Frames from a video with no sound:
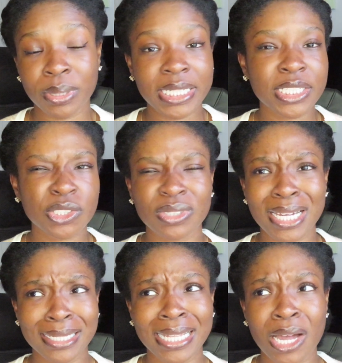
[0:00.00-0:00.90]
Please do
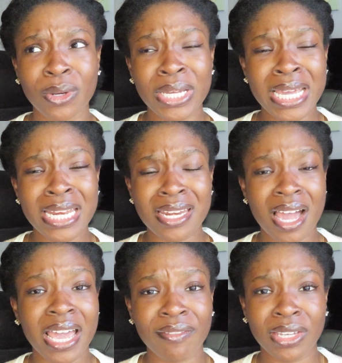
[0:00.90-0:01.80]
not allow
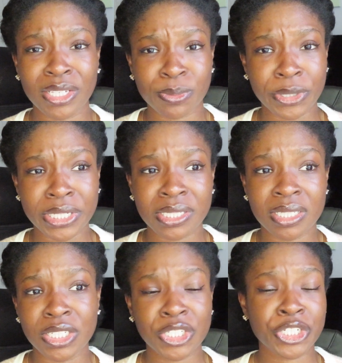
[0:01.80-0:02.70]
not having experience to
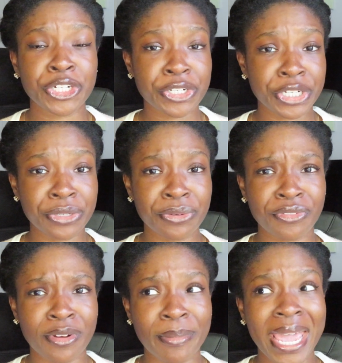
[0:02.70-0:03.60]
deter you
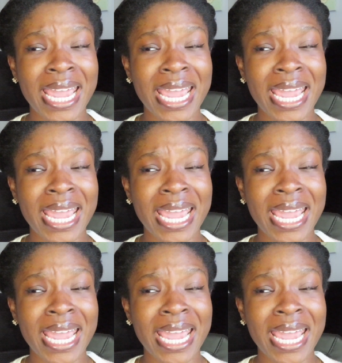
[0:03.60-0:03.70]
from